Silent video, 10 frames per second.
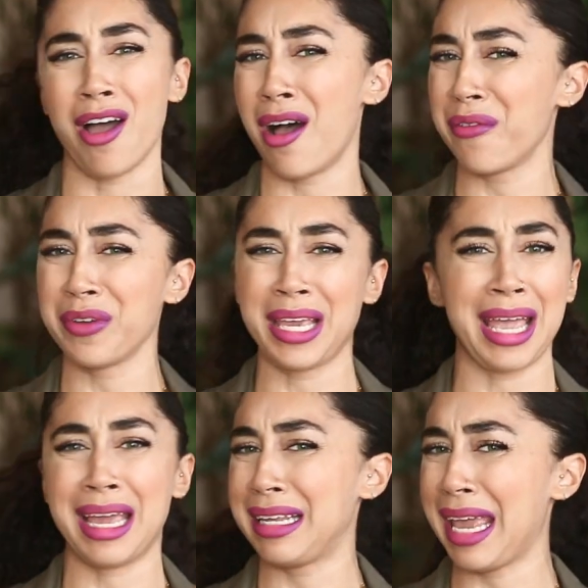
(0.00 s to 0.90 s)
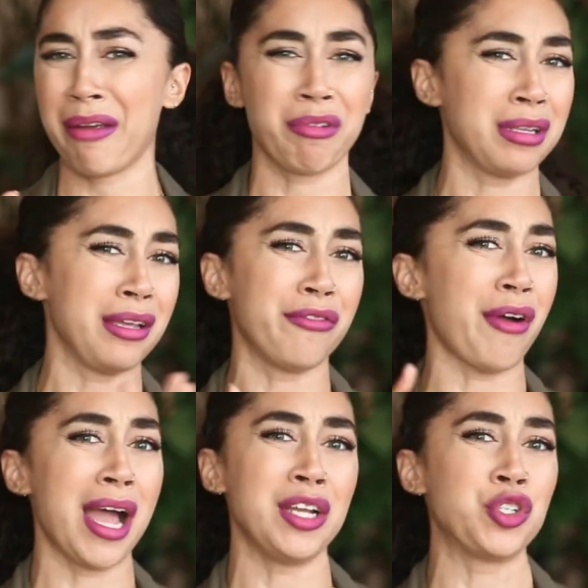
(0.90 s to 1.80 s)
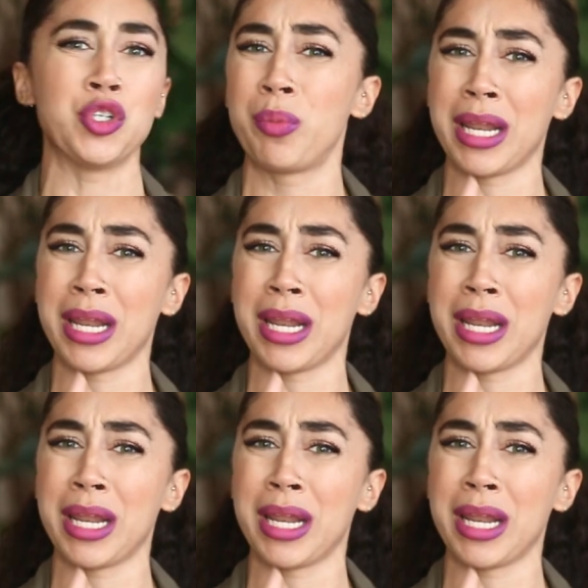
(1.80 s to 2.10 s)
off again, can't really find you,